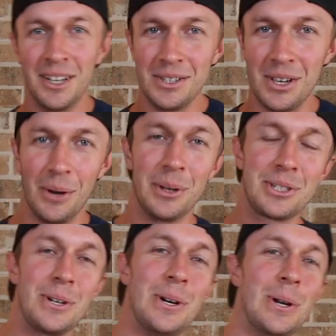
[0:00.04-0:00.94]
Yo, what's
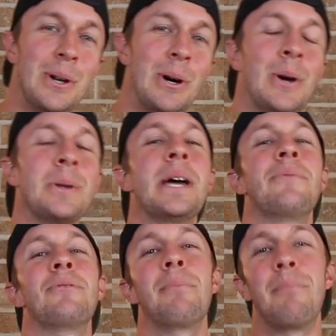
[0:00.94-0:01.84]
going on,
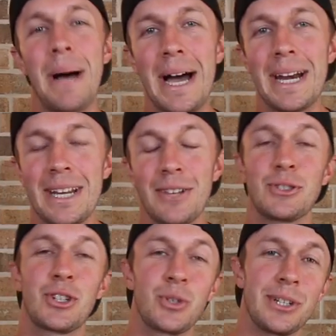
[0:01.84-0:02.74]
everybody? It's
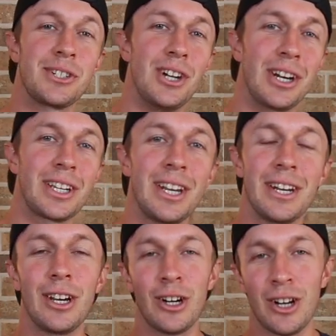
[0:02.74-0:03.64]
Chris Duncan
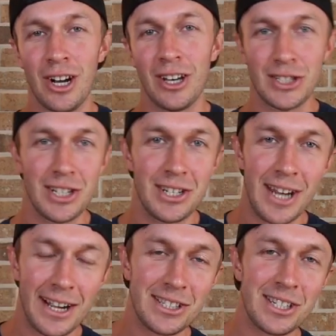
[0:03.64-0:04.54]
here in Austin,
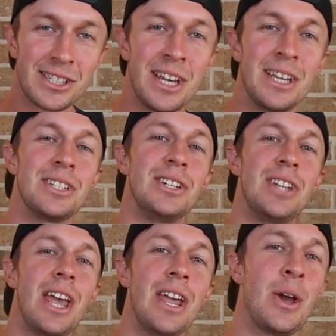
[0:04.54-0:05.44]
Texas.
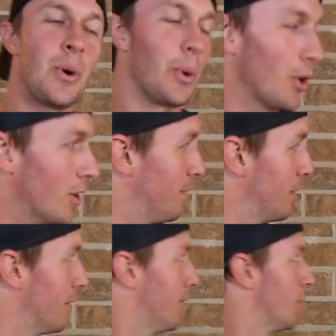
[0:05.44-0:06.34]
Today, we're gonna be
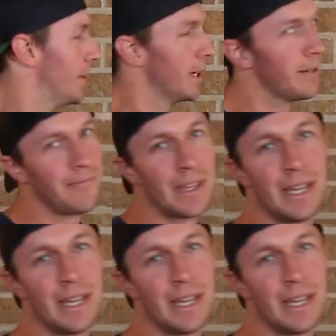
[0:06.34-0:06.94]
reviewing